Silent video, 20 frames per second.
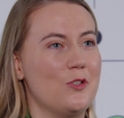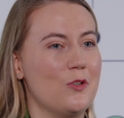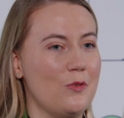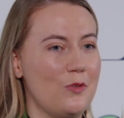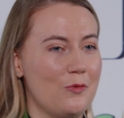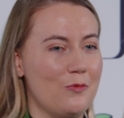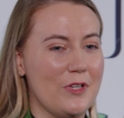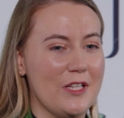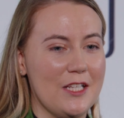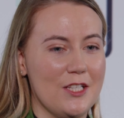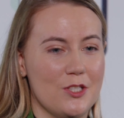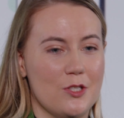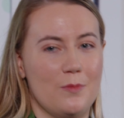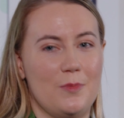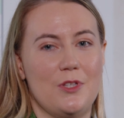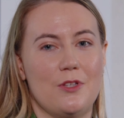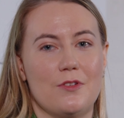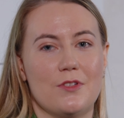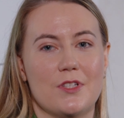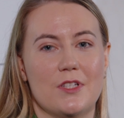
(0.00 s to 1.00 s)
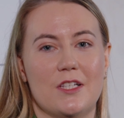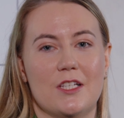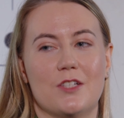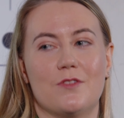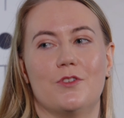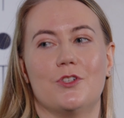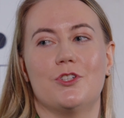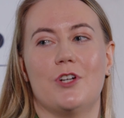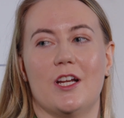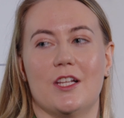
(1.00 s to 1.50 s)
you know, you really should be using
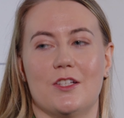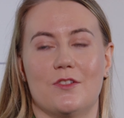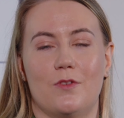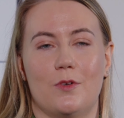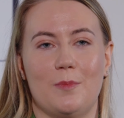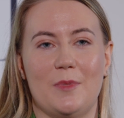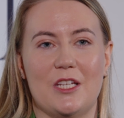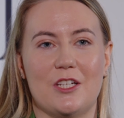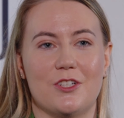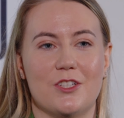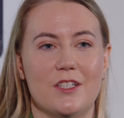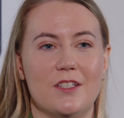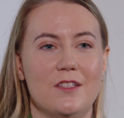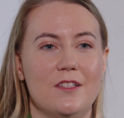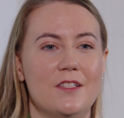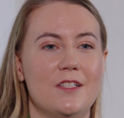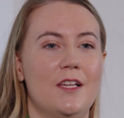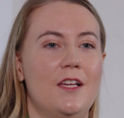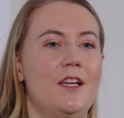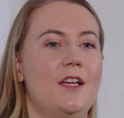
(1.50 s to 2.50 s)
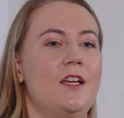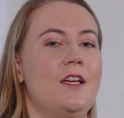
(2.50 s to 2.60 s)
this for transformations,